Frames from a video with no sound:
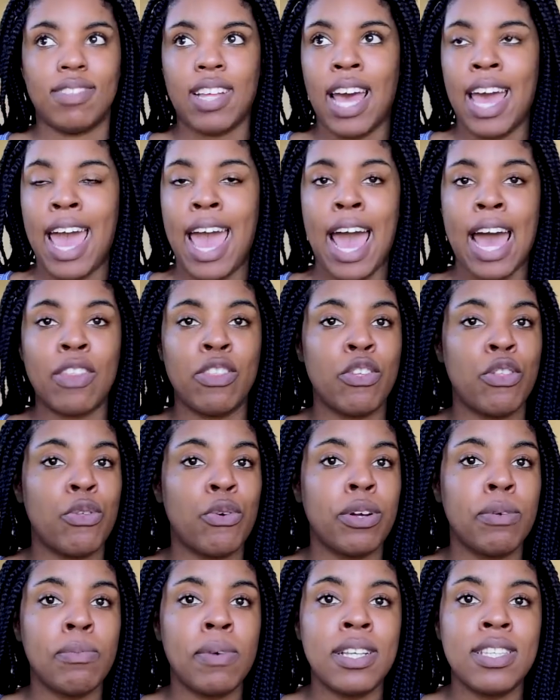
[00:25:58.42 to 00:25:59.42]
I had the
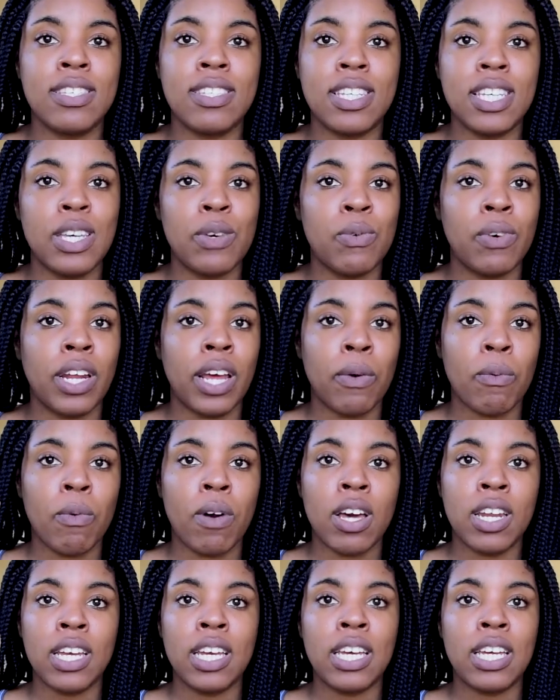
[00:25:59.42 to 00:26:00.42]
three months to eat what I
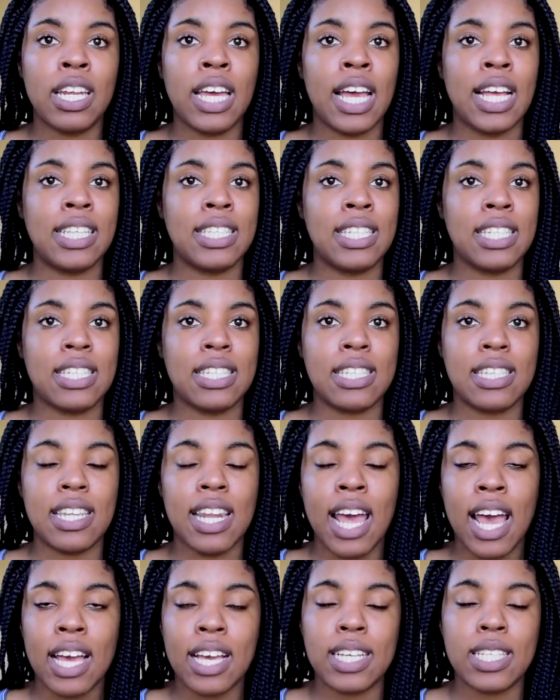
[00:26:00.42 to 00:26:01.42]
wanted and to
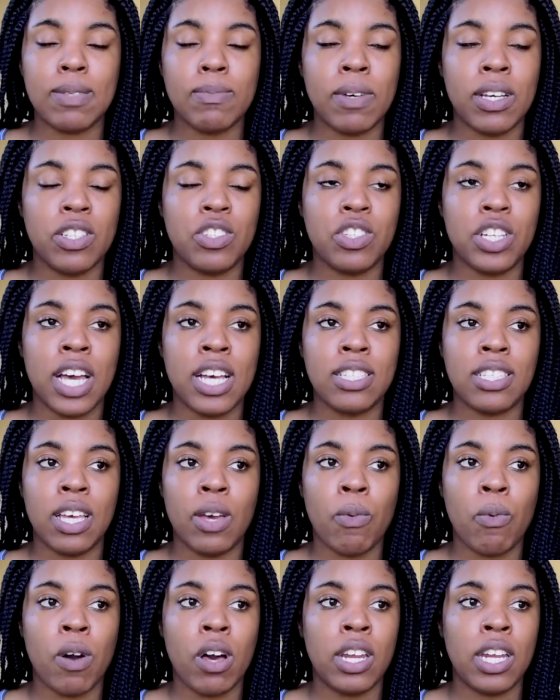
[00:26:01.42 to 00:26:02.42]
snack as much as I
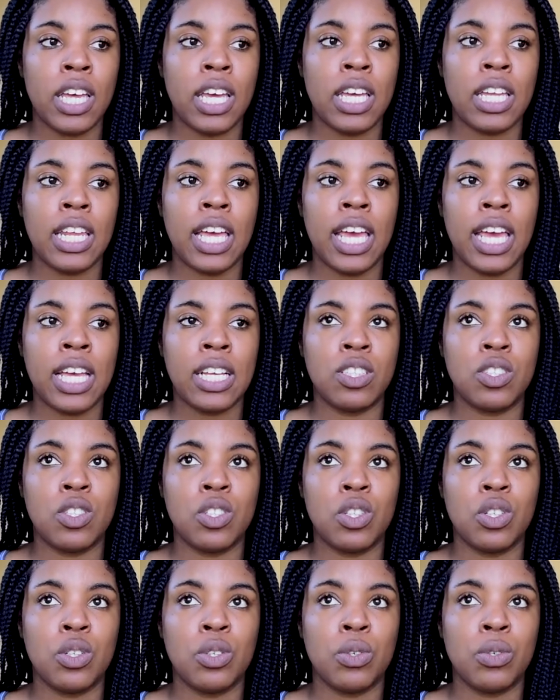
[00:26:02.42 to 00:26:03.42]
wanted and
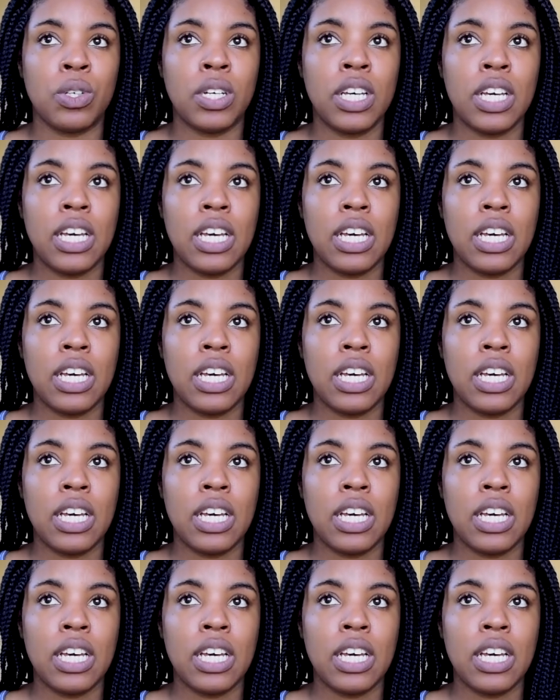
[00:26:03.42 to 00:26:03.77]
to,